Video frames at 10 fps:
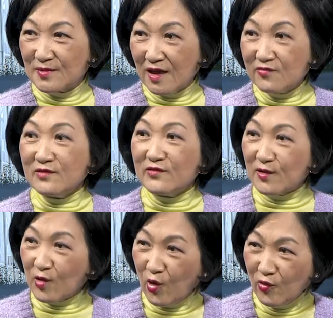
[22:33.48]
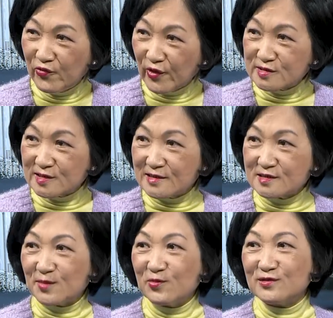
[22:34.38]
I think they're covertly
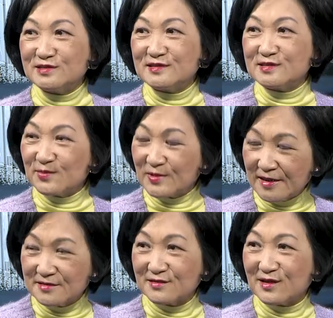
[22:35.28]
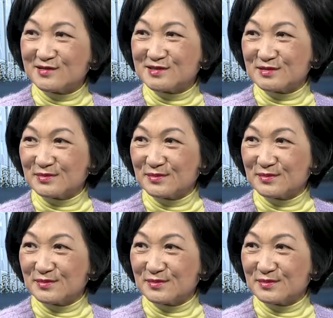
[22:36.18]
supporting some candidates.